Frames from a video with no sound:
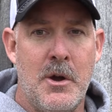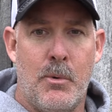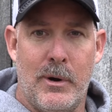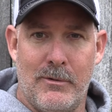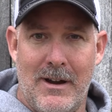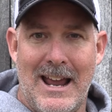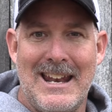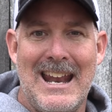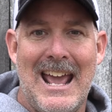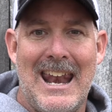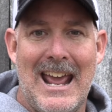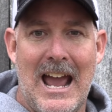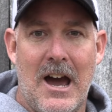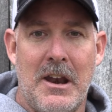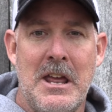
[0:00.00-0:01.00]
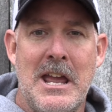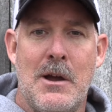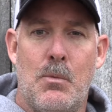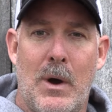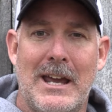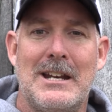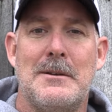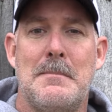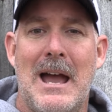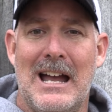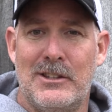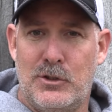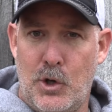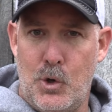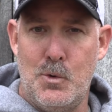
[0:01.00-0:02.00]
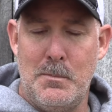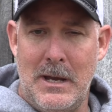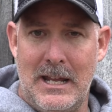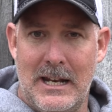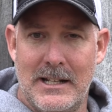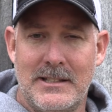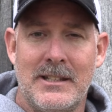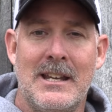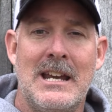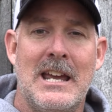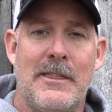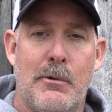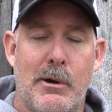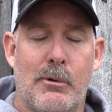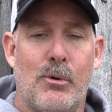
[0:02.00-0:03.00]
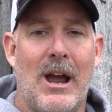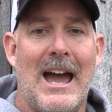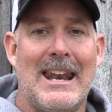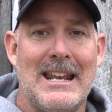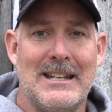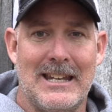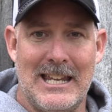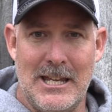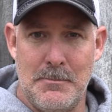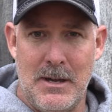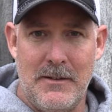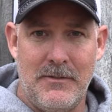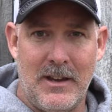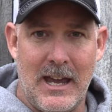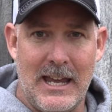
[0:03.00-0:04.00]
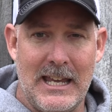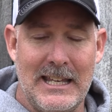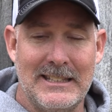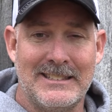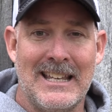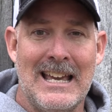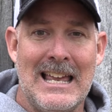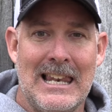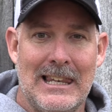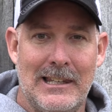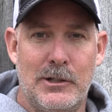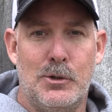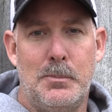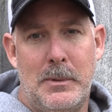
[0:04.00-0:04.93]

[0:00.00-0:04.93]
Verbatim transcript: We ran that out and waited about two minutes, then went right into MFK's Lil